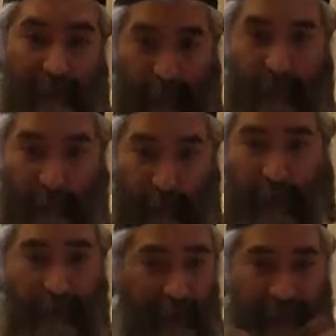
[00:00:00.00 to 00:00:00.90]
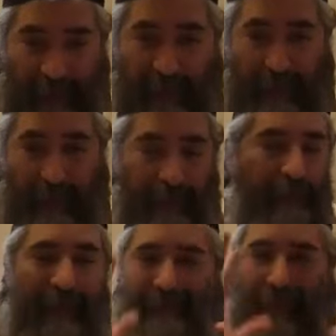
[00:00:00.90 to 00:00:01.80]
We spoke about this at length.
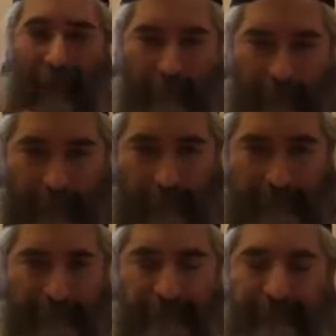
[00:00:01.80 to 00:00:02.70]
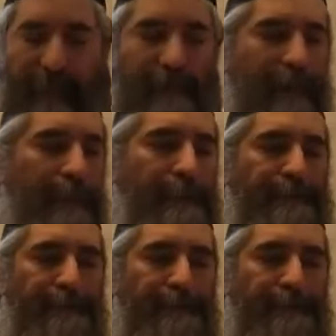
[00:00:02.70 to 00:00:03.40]
Yes. That's Rambam. That's Rambam.